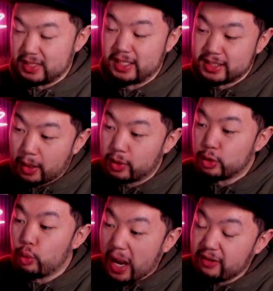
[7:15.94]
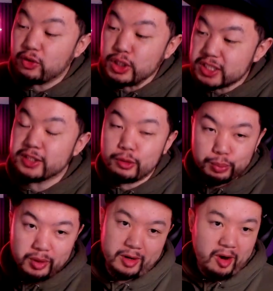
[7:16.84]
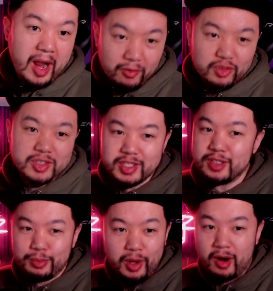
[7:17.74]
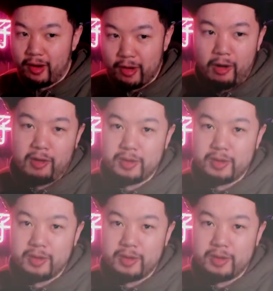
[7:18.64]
Yes, I went through every single player on all